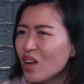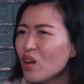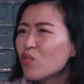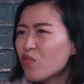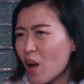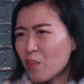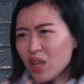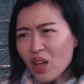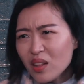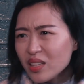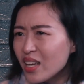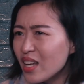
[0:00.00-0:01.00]
from
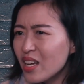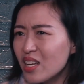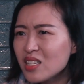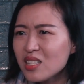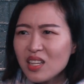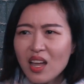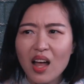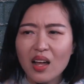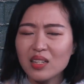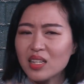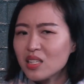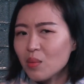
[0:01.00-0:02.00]
illness,
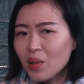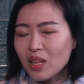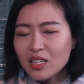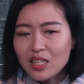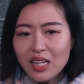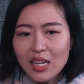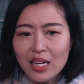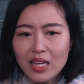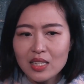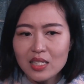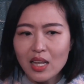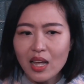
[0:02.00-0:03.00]

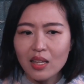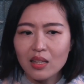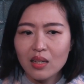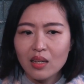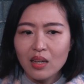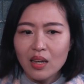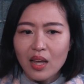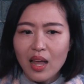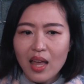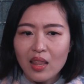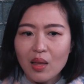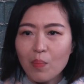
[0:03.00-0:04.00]
disabilities, and
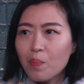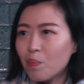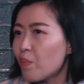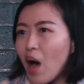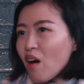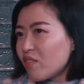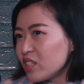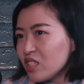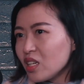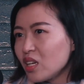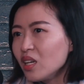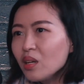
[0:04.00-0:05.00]
the
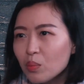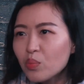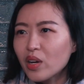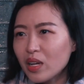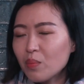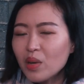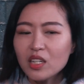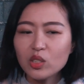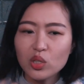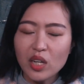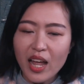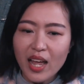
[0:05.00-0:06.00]
poverty pretty
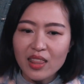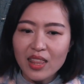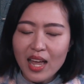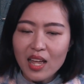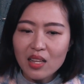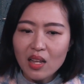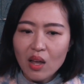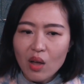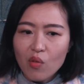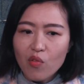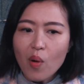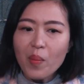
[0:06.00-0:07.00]
much. And then
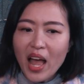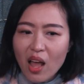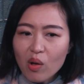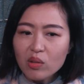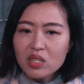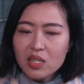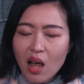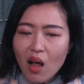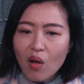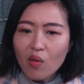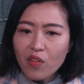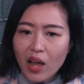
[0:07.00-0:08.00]
for my own
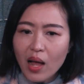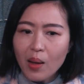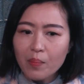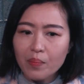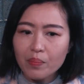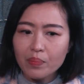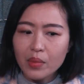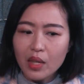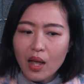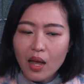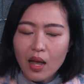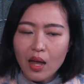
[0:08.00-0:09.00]
self,
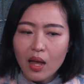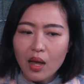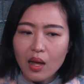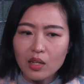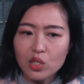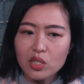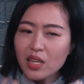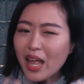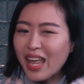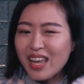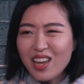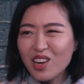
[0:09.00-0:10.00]
just
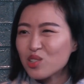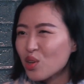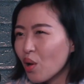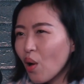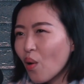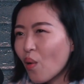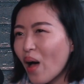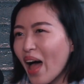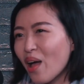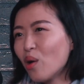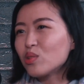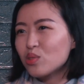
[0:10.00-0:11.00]
8 years ago,
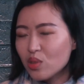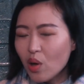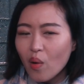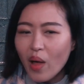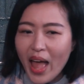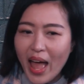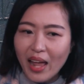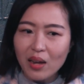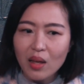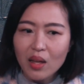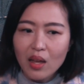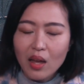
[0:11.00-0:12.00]
I also had
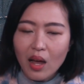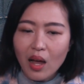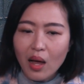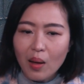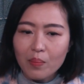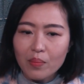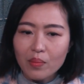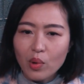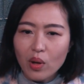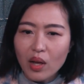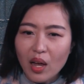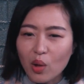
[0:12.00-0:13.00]
a
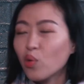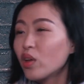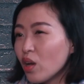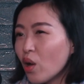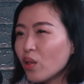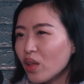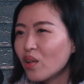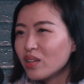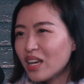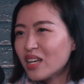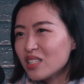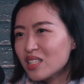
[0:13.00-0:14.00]
critical
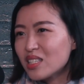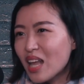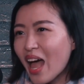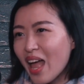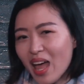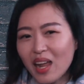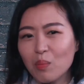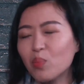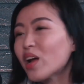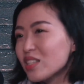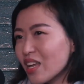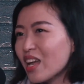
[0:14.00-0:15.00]
illness. I had
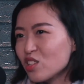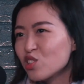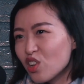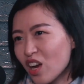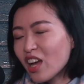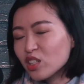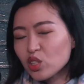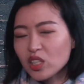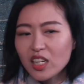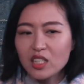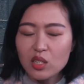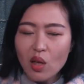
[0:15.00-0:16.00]
breast cancer
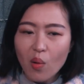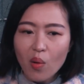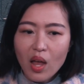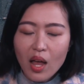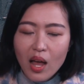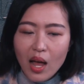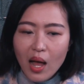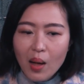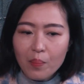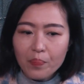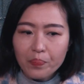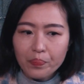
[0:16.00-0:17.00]
actually. So
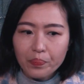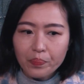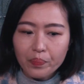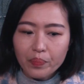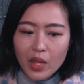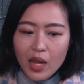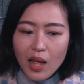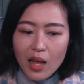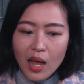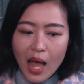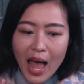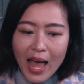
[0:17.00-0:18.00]
I
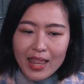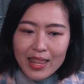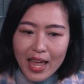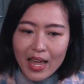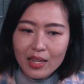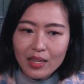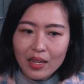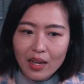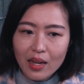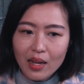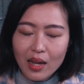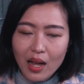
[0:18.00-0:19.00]
then
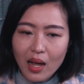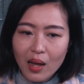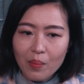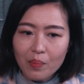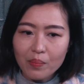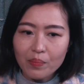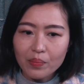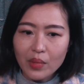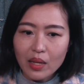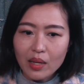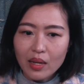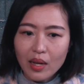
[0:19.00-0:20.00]

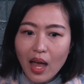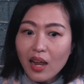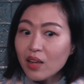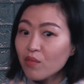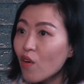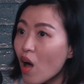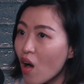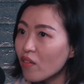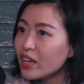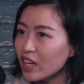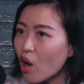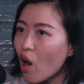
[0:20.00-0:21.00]
got
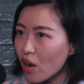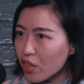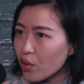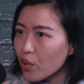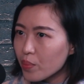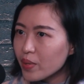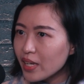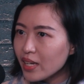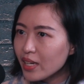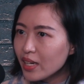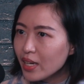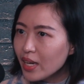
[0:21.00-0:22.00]
involved in art
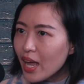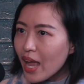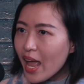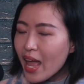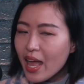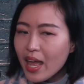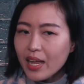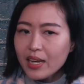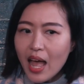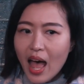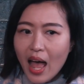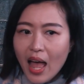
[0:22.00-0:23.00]
therapy,
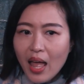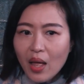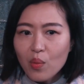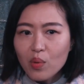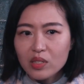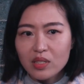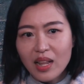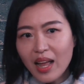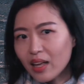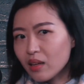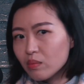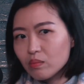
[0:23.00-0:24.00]
and I was
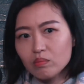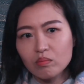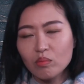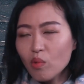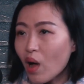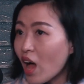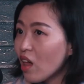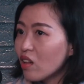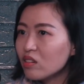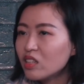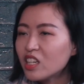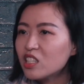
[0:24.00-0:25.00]
like,
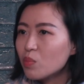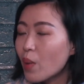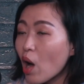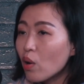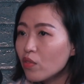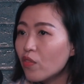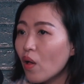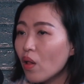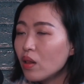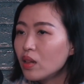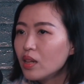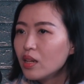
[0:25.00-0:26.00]
wow, it's
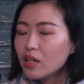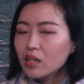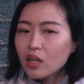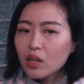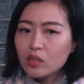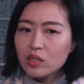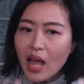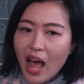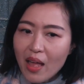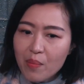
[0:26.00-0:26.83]
powerful, because I've